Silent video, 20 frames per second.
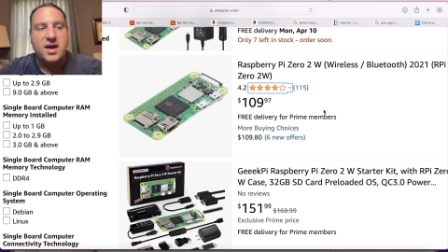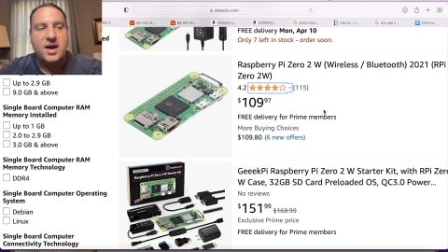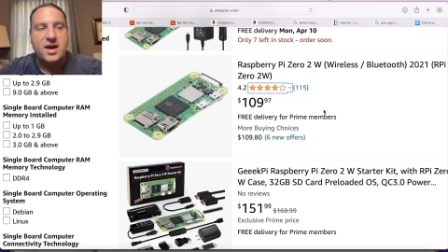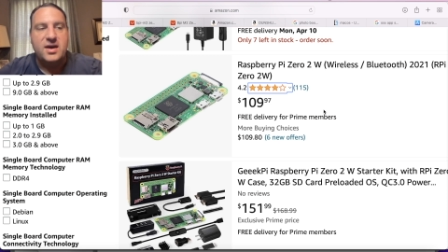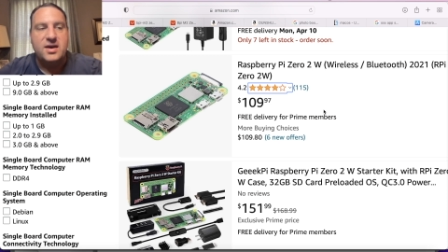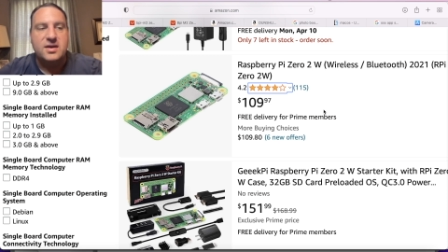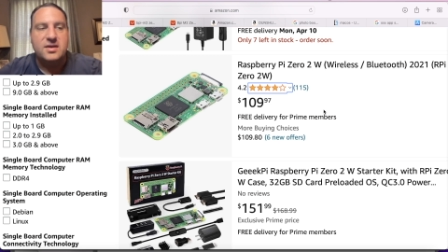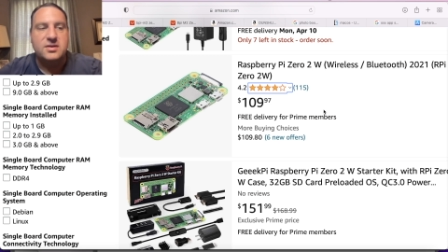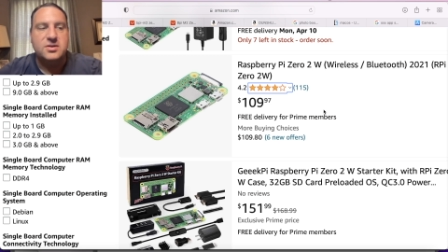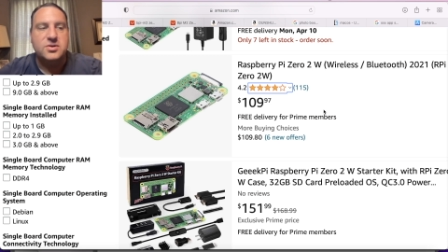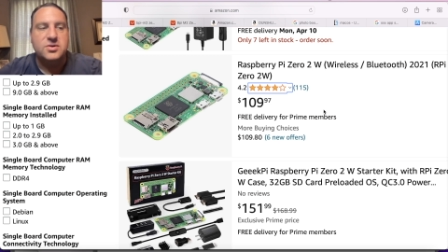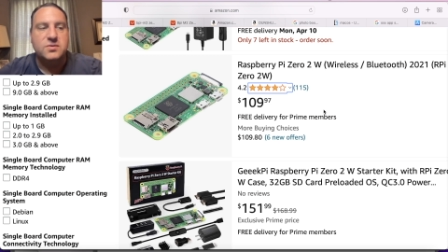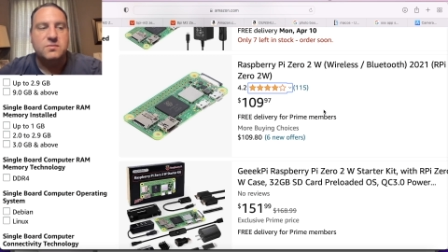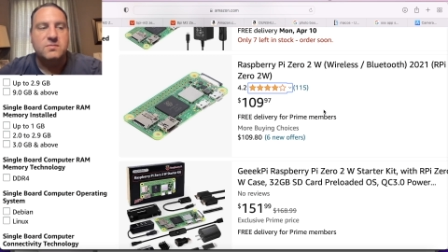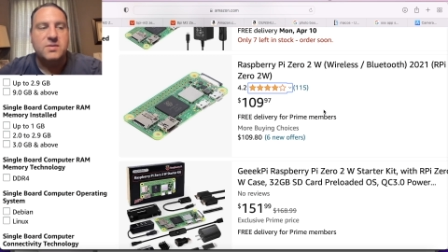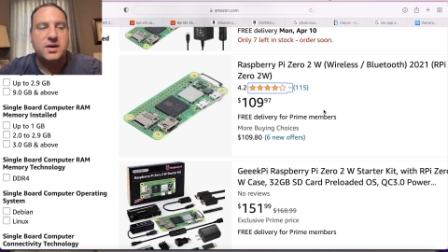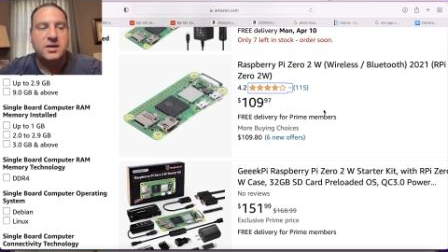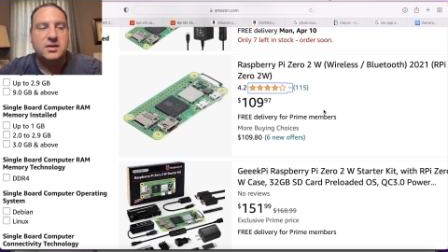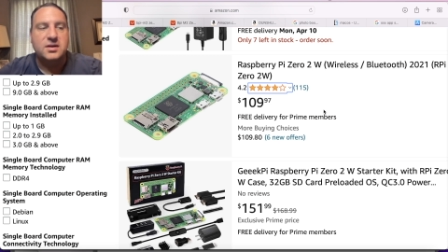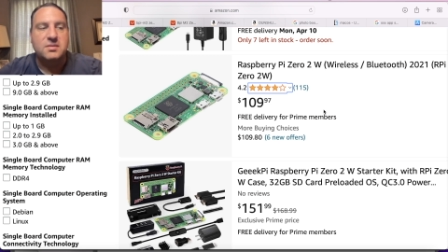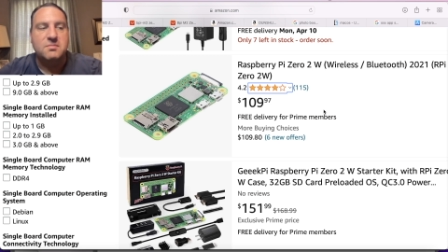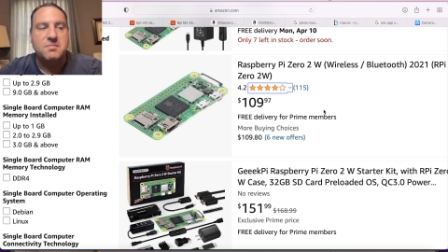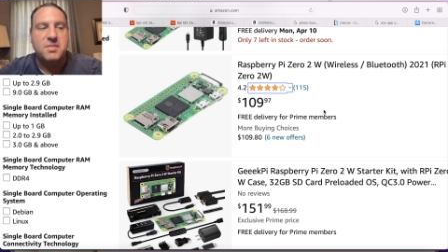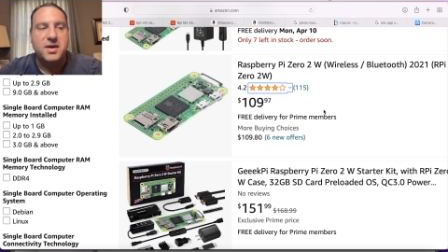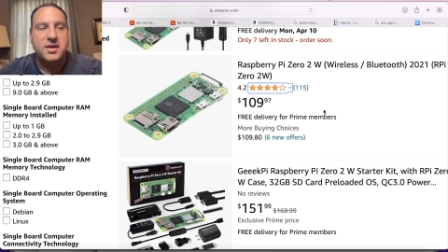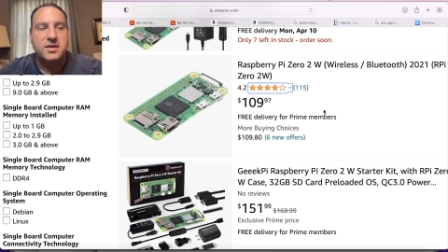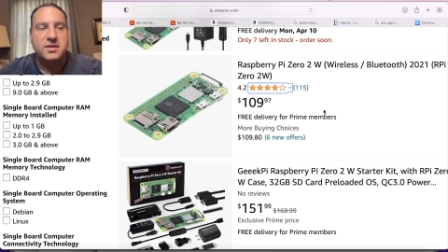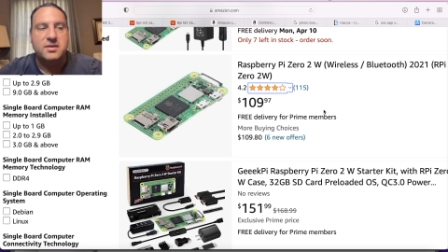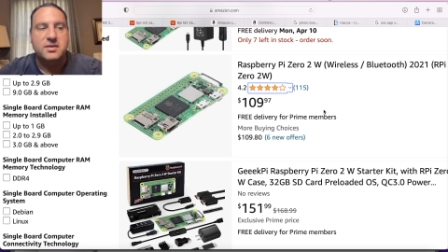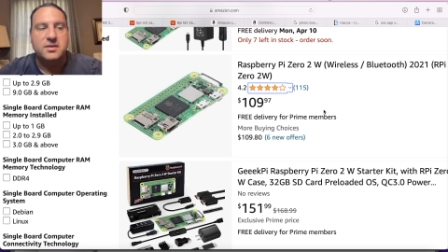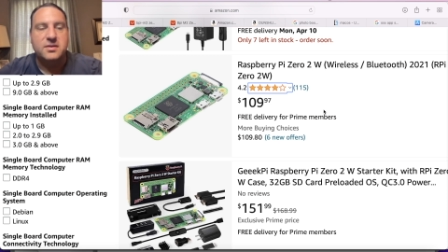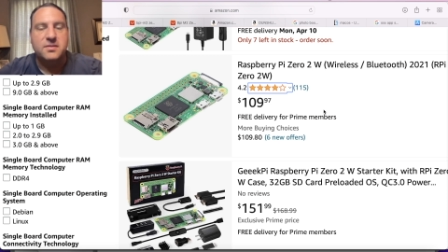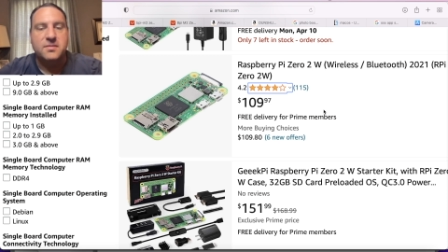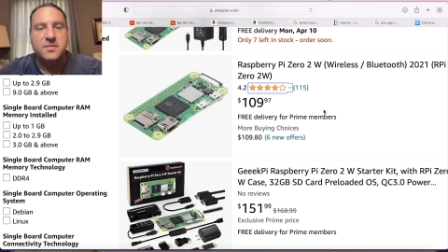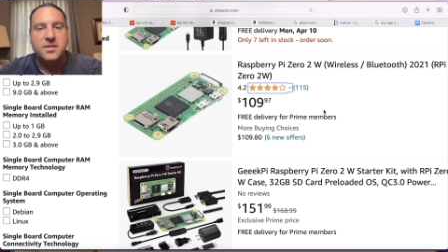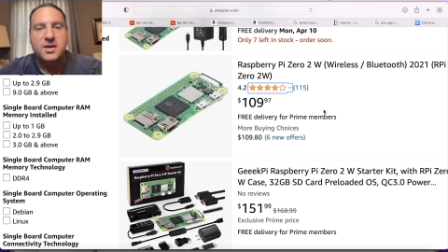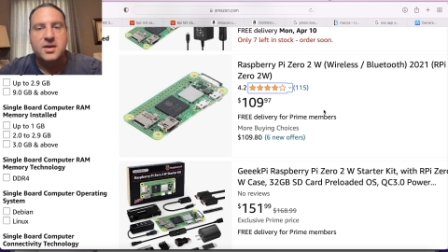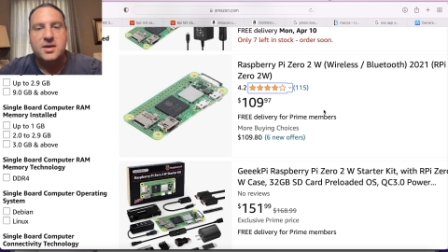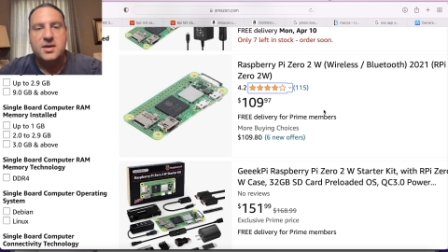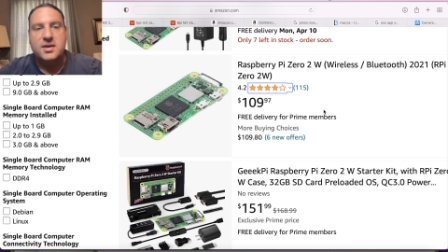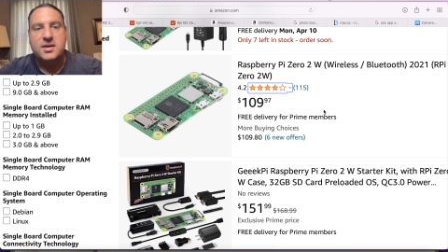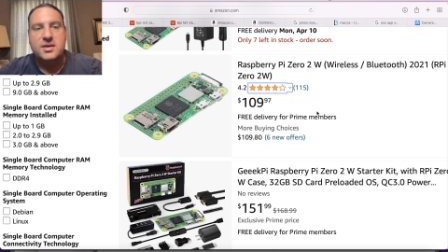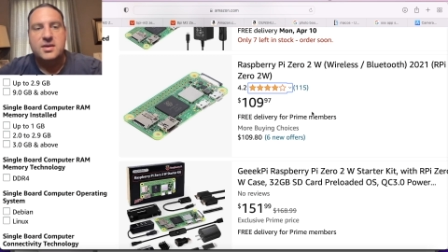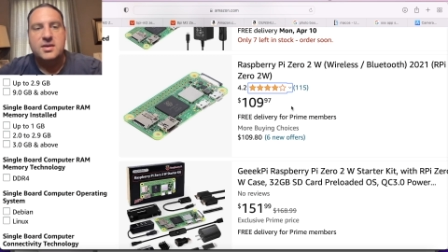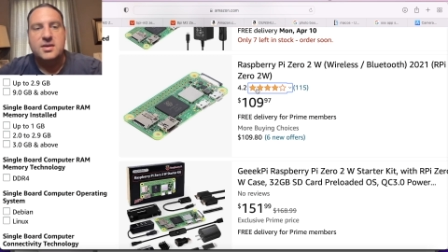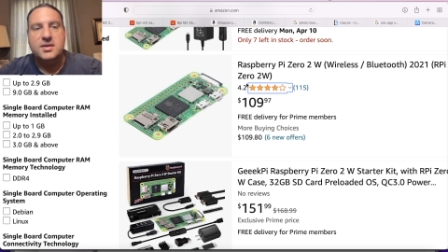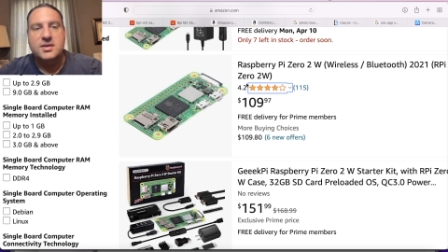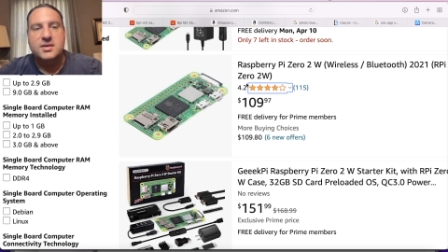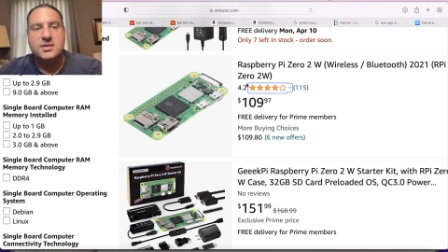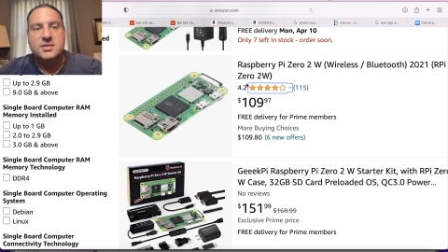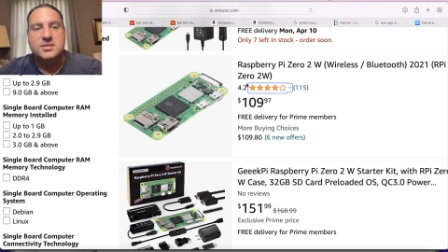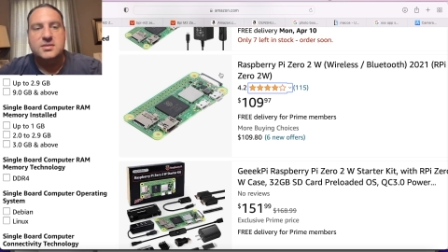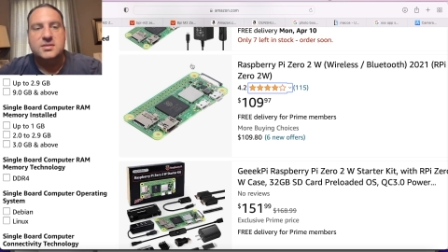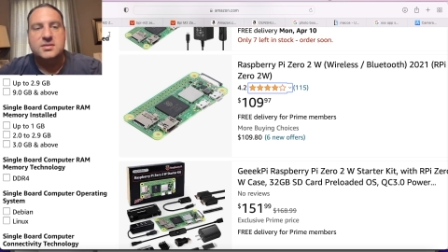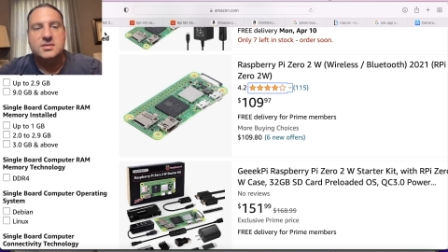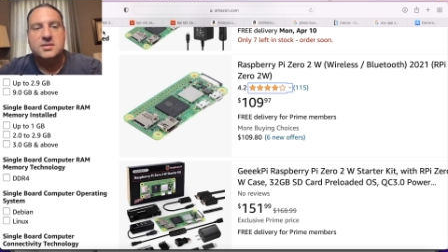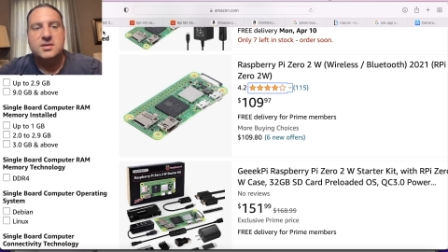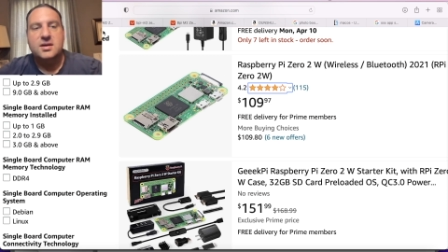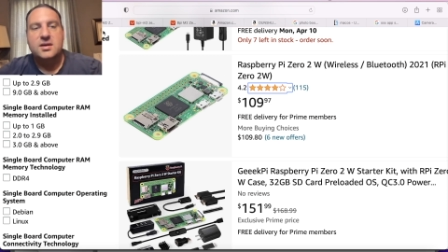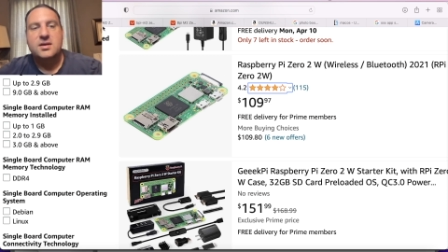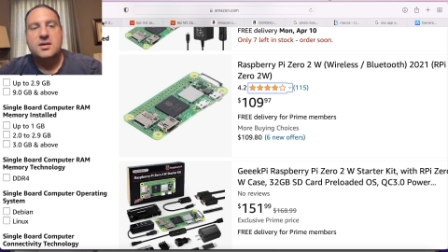and direct competitor, is